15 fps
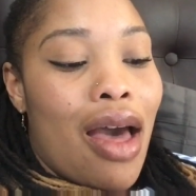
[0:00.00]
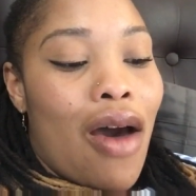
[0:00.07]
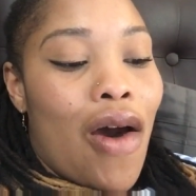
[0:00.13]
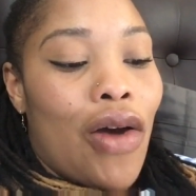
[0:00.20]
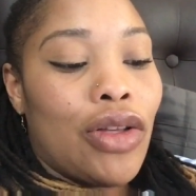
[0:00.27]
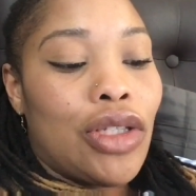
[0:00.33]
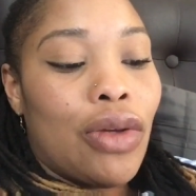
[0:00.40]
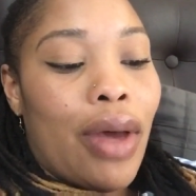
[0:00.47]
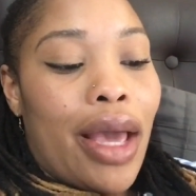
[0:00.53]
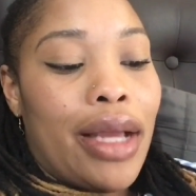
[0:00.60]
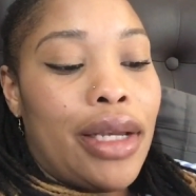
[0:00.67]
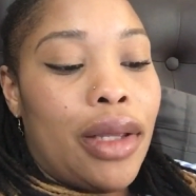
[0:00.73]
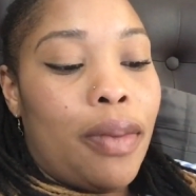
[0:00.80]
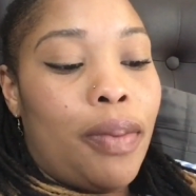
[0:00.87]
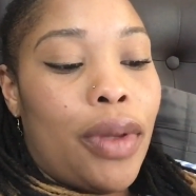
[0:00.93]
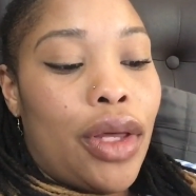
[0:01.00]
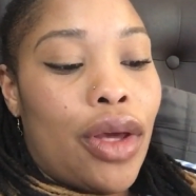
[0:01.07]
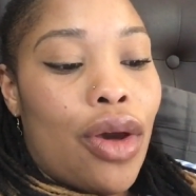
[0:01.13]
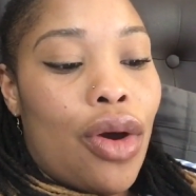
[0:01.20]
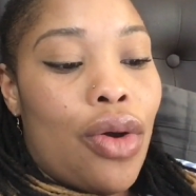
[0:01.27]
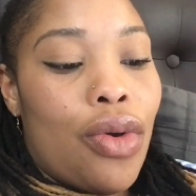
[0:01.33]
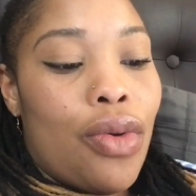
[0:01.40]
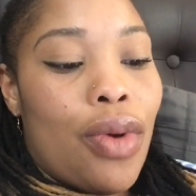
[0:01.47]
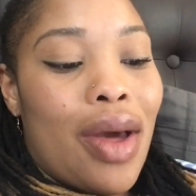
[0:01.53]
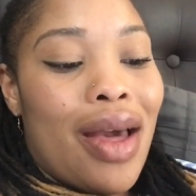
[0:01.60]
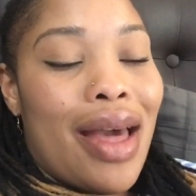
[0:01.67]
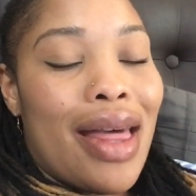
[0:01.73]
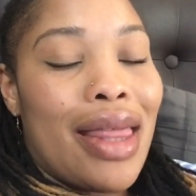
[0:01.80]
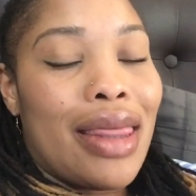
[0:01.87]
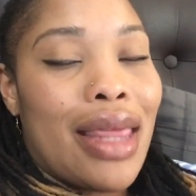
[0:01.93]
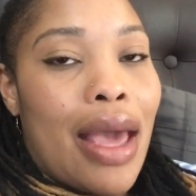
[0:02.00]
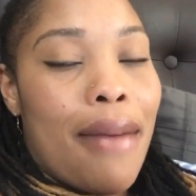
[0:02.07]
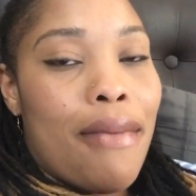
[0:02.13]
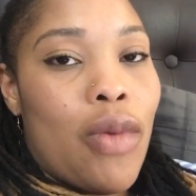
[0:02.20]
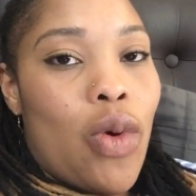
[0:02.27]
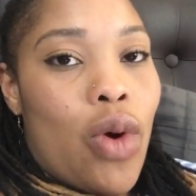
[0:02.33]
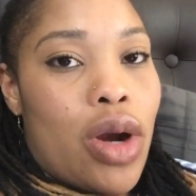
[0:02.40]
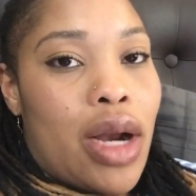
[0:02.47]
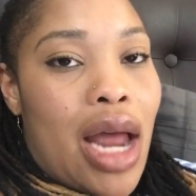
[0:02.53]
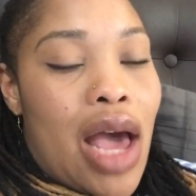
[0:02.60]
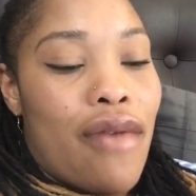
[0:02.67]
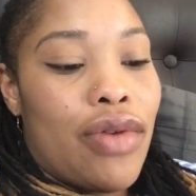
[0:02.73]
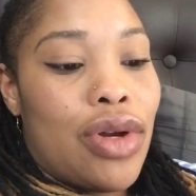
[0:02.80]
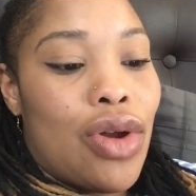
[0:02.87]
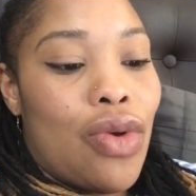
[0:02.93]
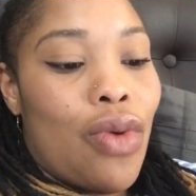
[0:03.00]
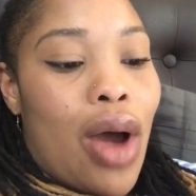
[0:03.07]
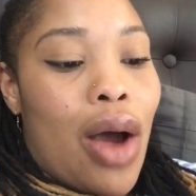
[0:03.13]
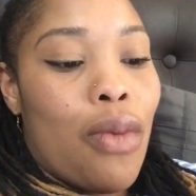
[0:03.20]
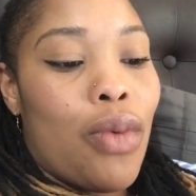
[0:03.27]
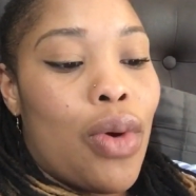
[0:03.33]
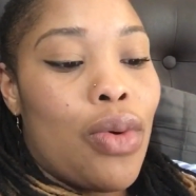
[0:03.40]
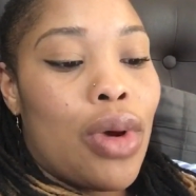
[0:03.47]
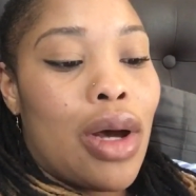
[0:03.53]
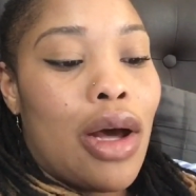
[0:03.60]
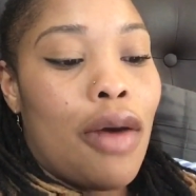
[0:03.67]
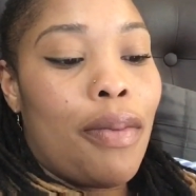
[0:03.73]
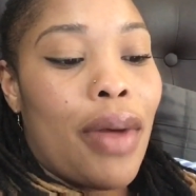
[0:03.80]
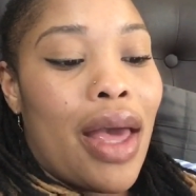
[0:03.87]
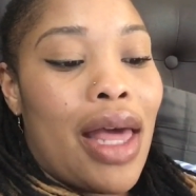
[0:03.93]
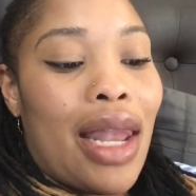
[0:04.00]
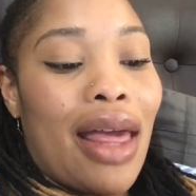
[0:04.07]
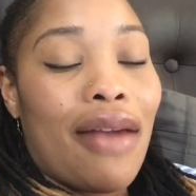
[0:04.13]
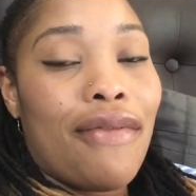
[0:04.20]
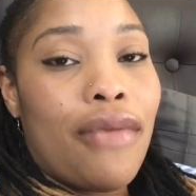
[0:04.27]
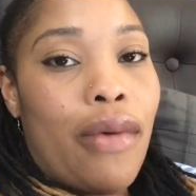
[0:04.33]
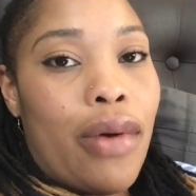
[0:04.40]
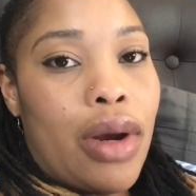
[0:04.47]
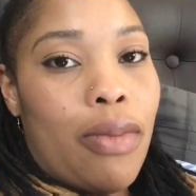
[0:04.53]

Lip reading: Also 8 DPO. That morning, I have a note. I woke up at like 4